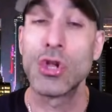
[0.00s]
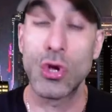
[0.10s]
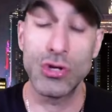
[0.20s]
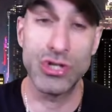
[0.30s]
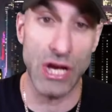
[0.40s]

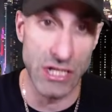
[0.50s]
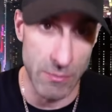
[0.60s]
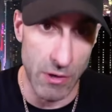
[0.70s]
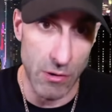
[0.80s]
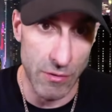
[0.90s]
to J.J.
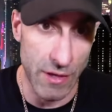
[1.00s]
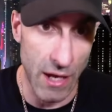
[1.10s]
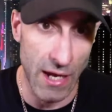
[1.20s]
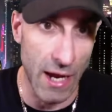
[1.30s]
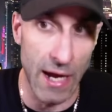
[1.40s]
McCarthy.
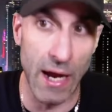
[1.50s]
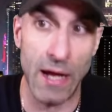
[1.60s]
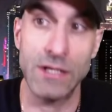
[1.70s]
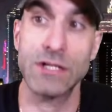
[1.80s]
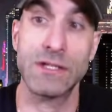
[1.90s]

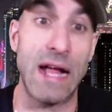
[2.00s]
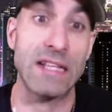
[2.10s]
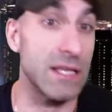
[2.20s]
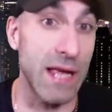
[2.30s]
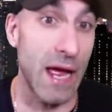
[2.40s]

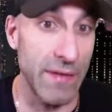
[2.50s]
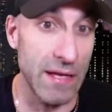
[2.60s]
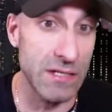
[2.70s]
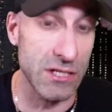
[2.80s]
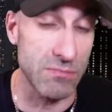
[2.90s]

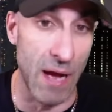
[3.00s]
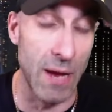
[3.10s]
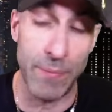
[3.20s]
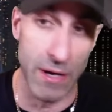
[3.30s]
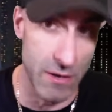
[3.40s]
That's just my
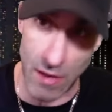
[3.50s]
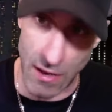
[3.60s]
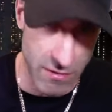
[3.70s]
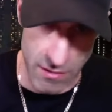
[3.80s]
opinion. I see